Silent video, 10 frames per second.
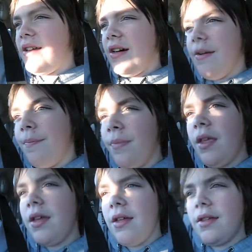Um,
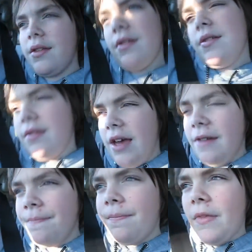yeah.
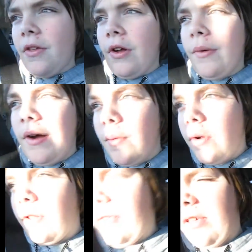So anyway,
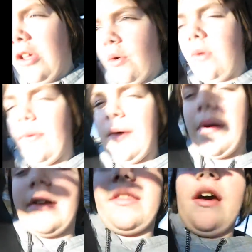we'll see you when we get
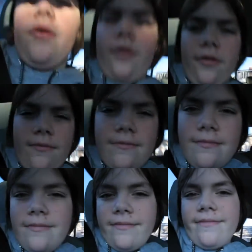back to the house.
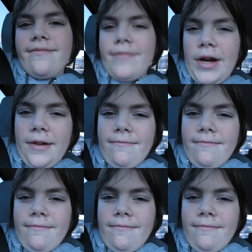Bye.